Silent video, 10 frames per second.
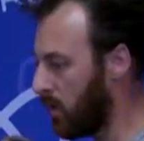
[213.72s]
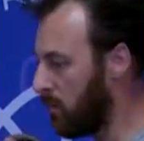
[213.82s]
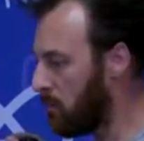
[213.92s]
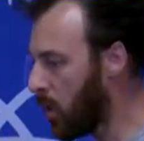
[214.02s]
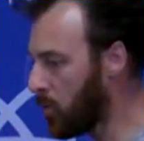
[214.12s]

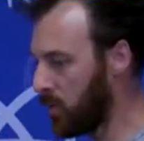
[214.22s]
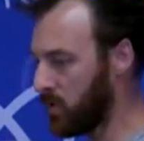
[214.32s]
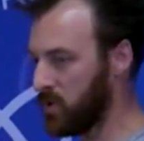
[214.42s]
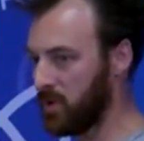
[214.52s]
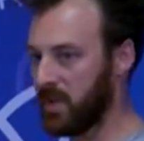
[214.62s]

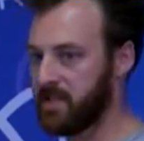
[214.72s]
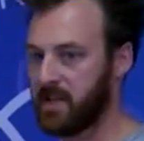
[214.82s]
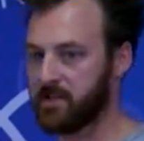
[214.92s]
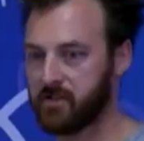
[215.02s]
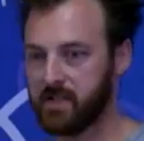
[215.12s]
mobile is
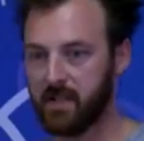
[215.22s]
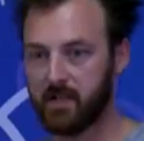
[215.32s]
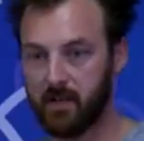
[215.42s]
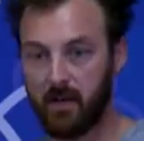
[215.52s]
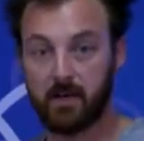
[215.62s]
actually
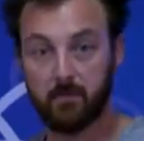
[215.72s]
an